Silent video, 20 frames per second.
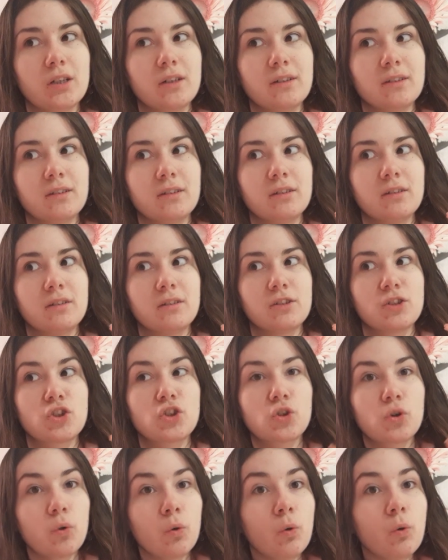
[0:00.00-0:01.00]
uh,
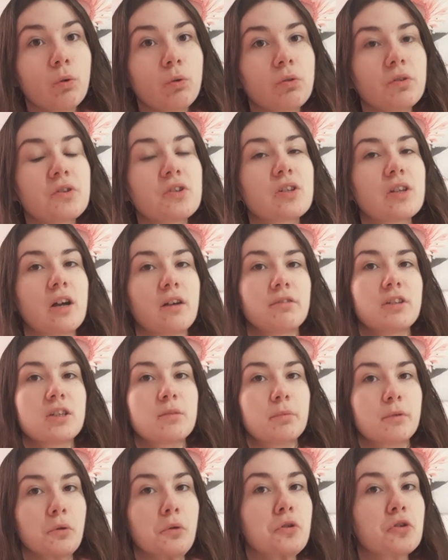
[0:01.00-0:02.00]
schools of
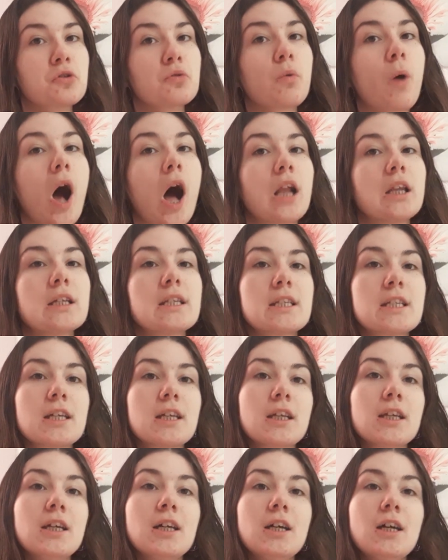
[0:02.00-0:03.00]

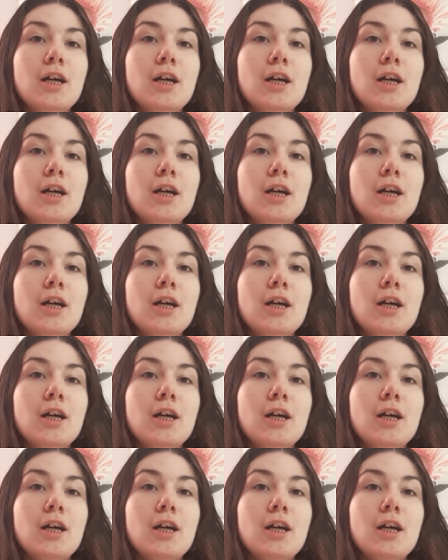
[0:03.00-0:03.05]
spirituality,